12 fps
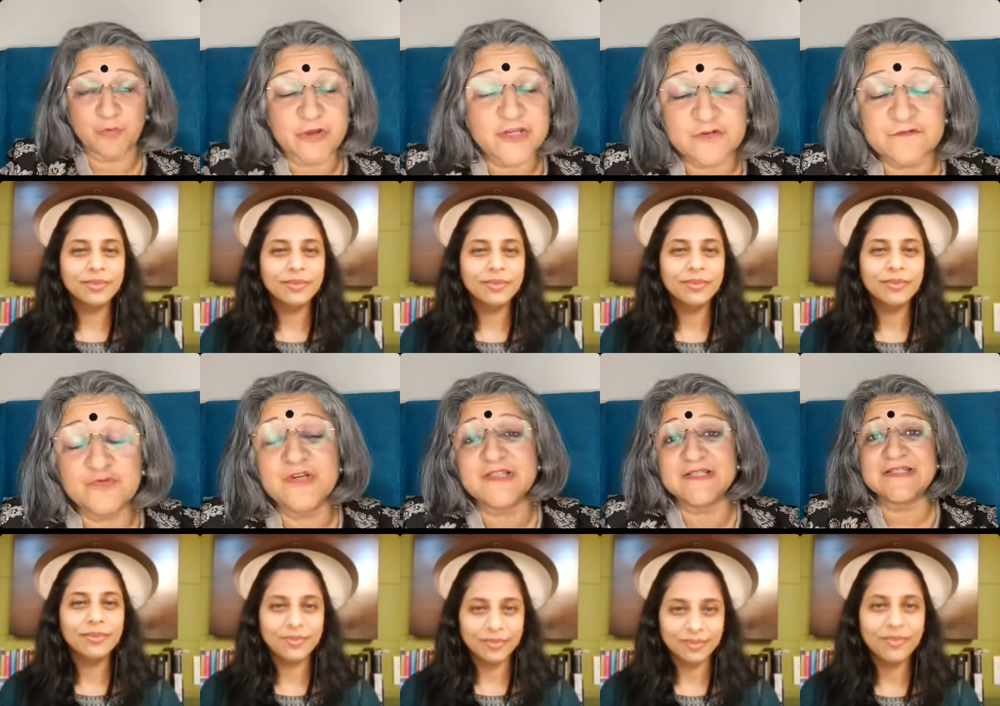Speaker 1: But
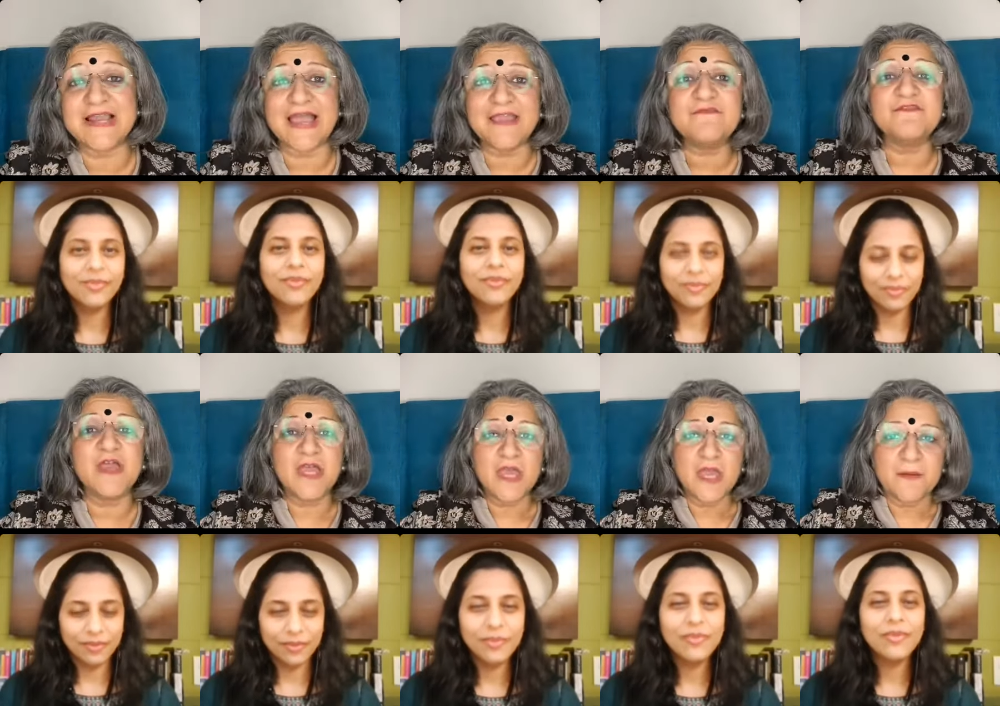if there are more
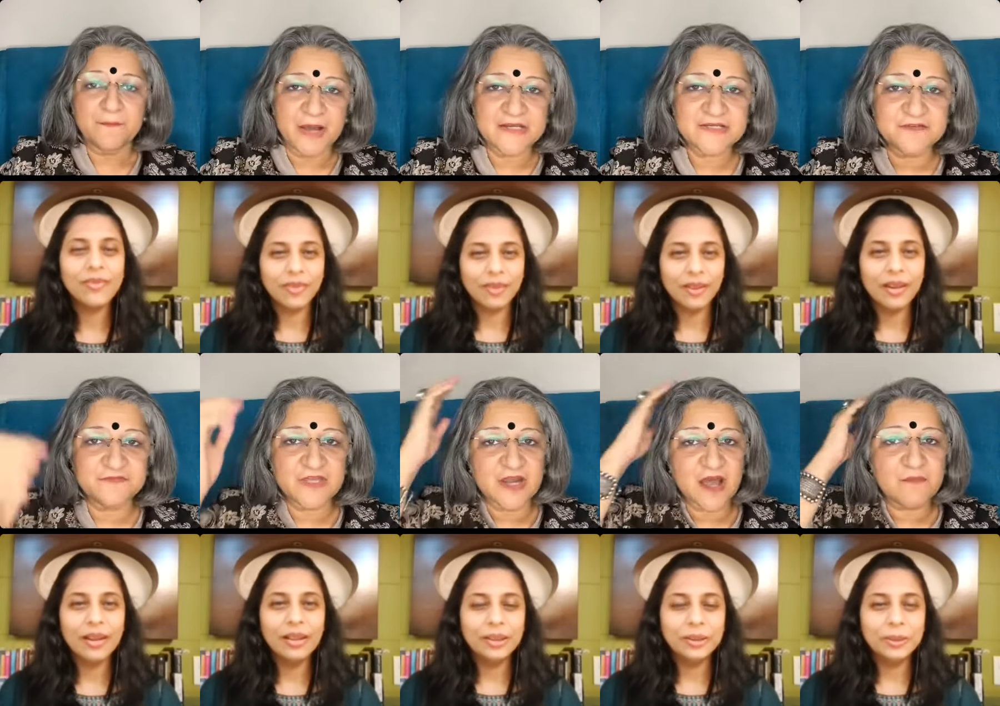detailed questions which
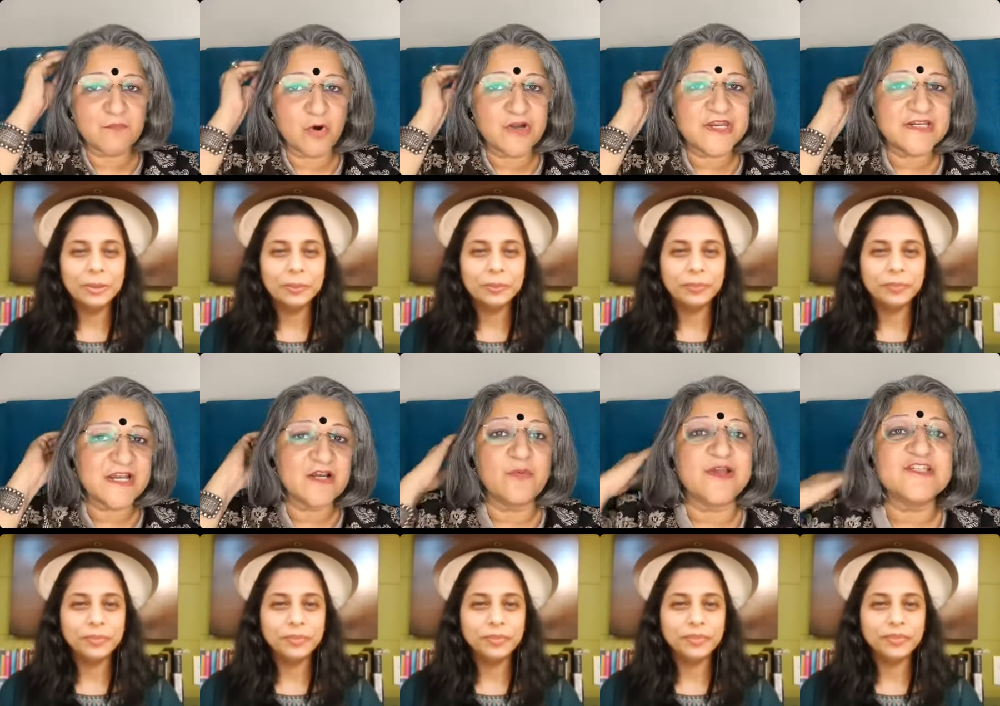you want to ask
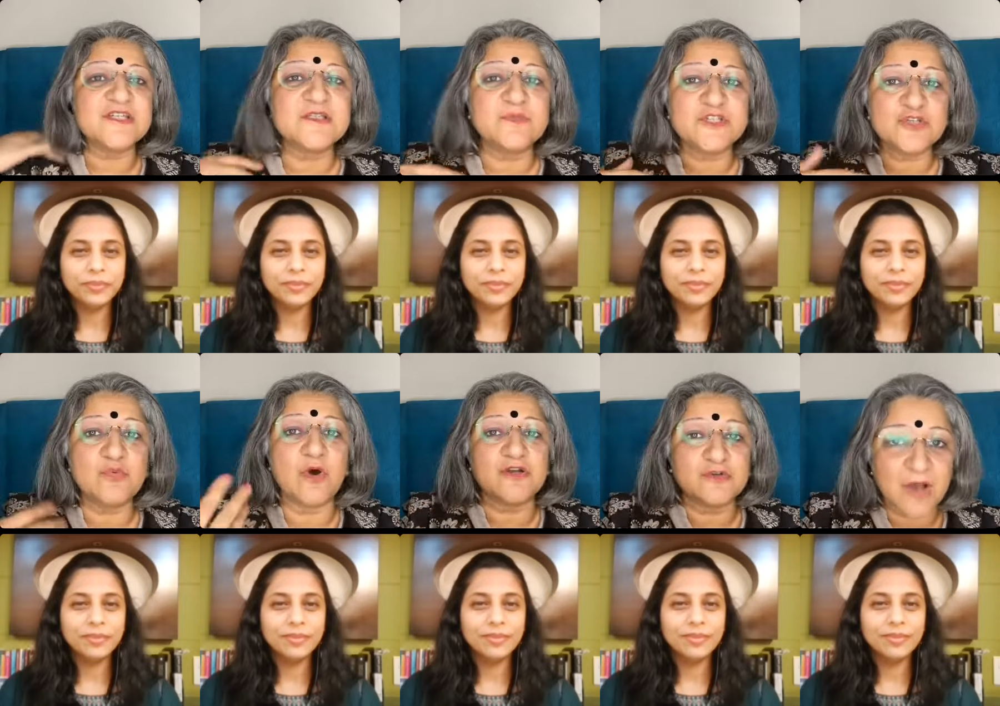specifically
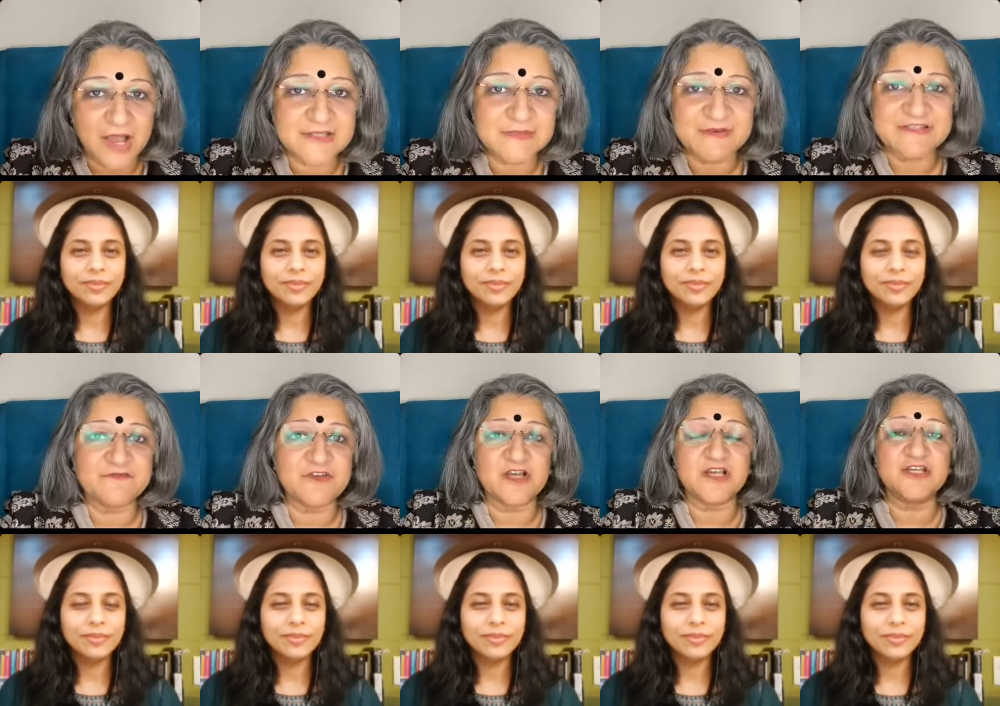about your child
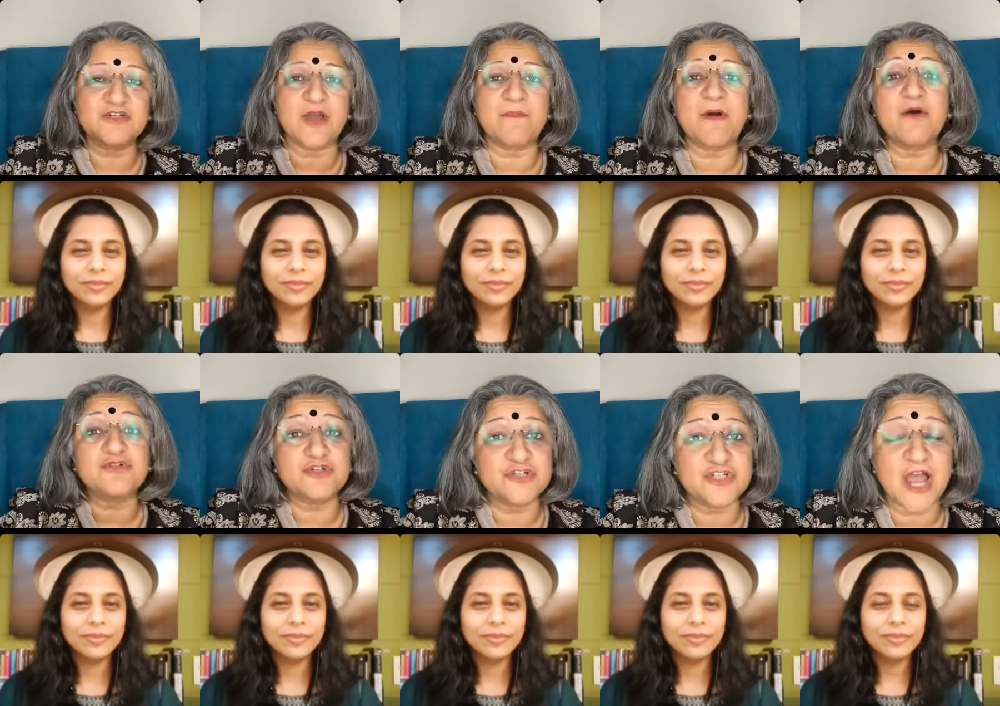and this topic,
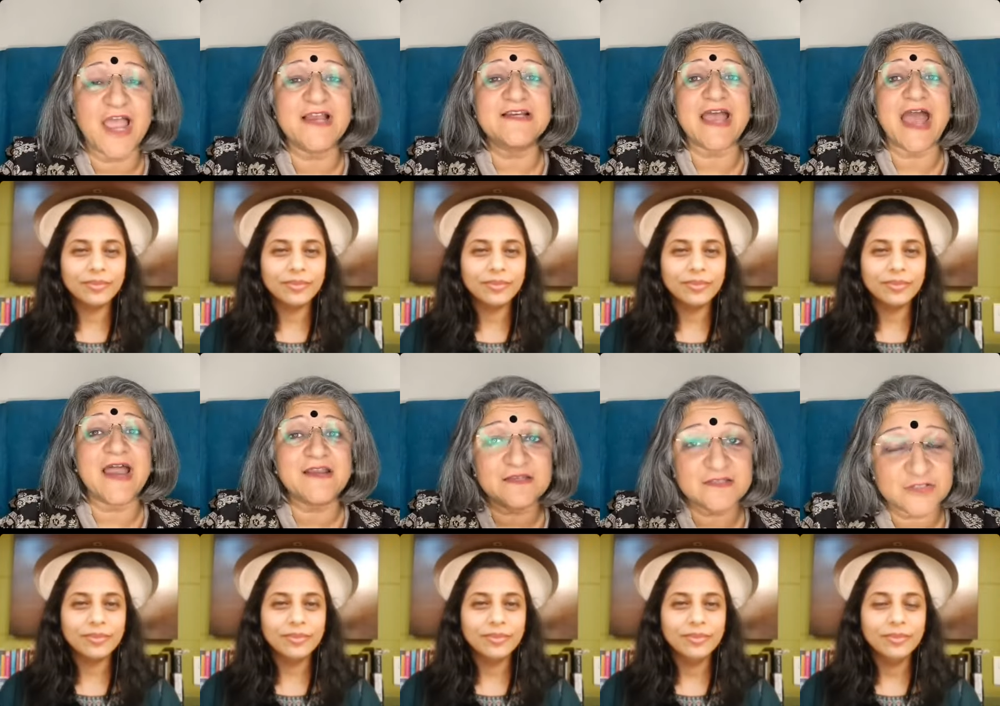which you are
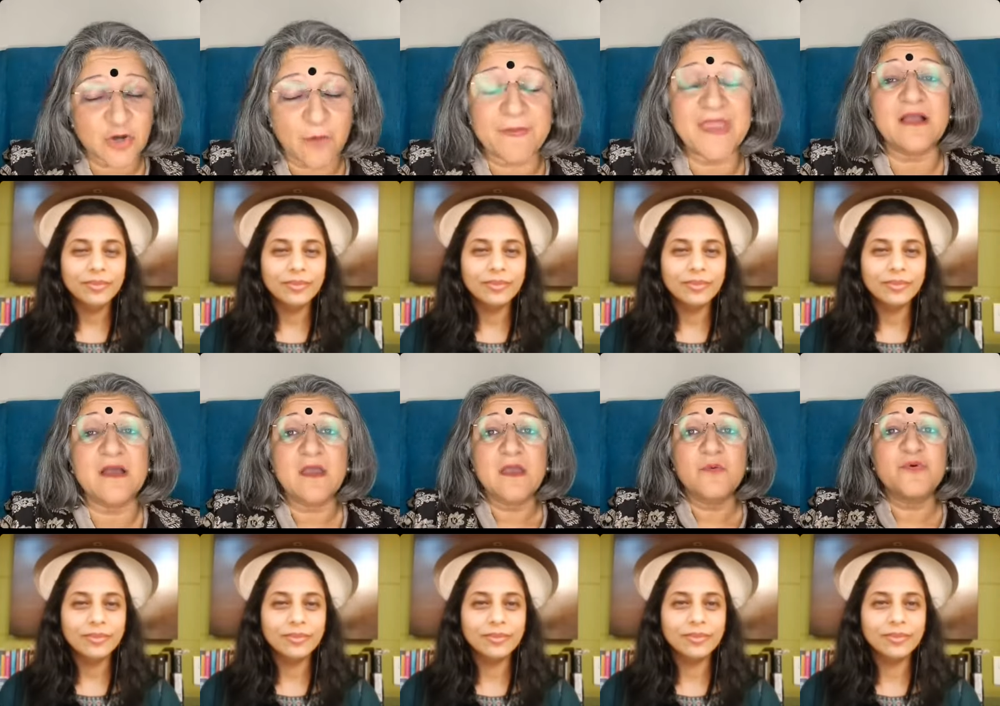not able to ask
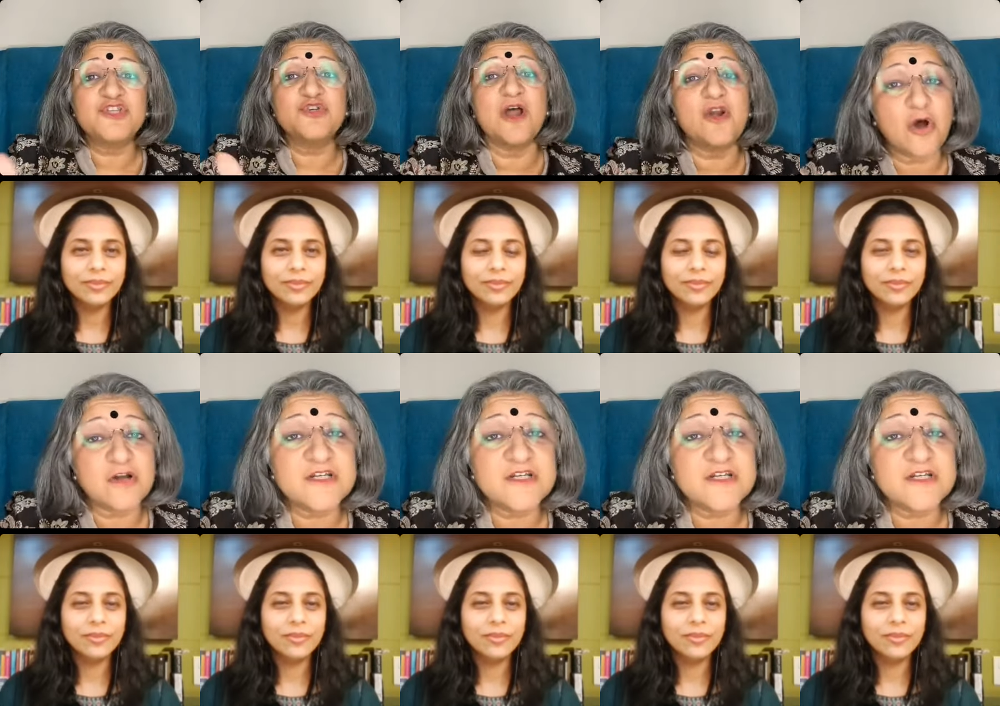on a social media